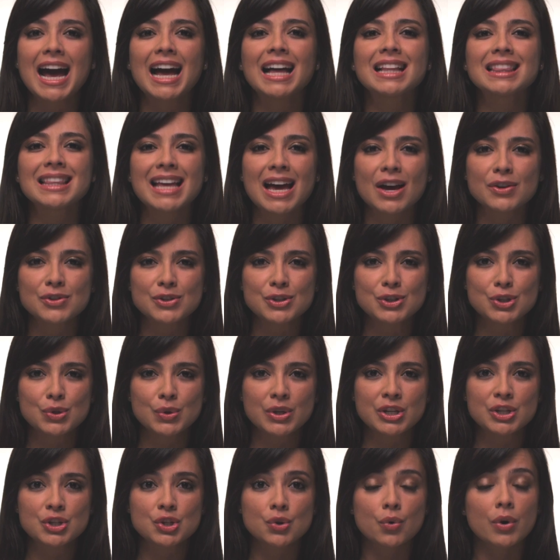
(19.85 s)
allows you to
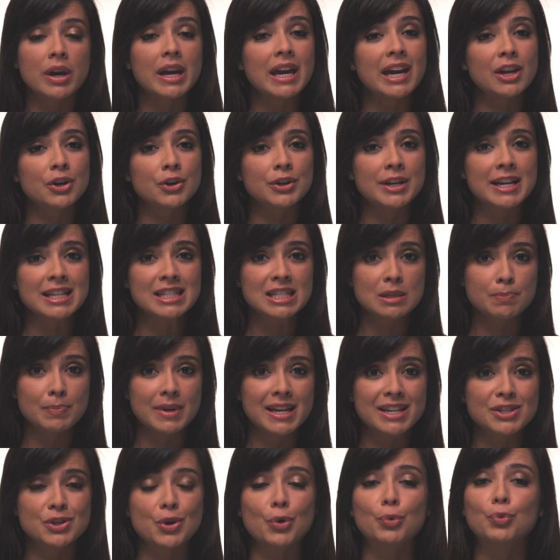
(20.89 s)
enjoy internet
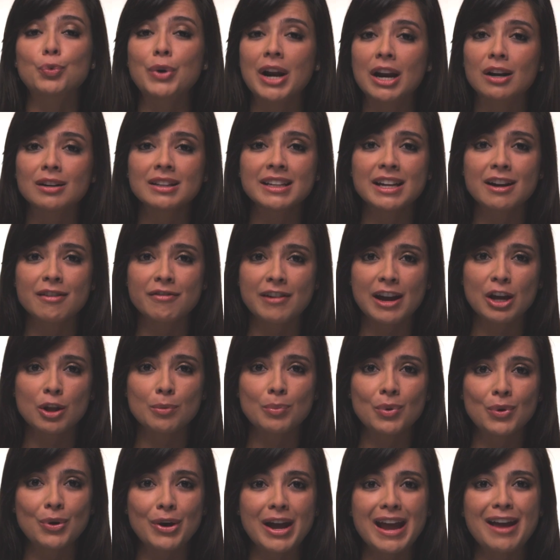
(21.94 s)
speeds rarely
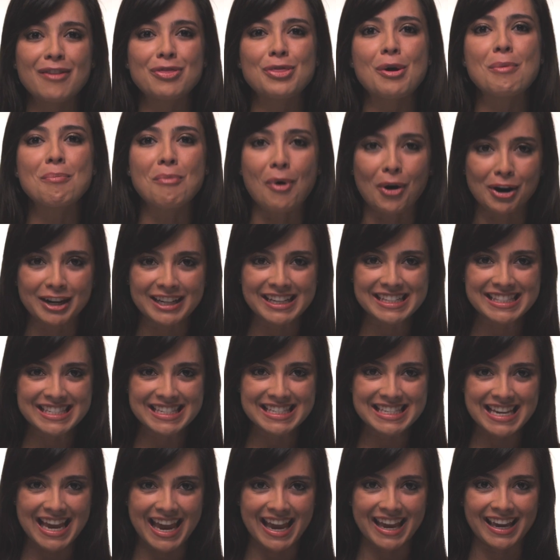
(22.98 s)
available in the market
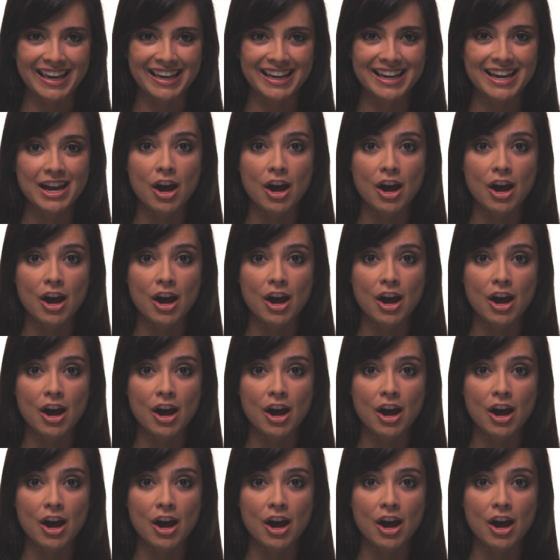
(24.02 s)
today.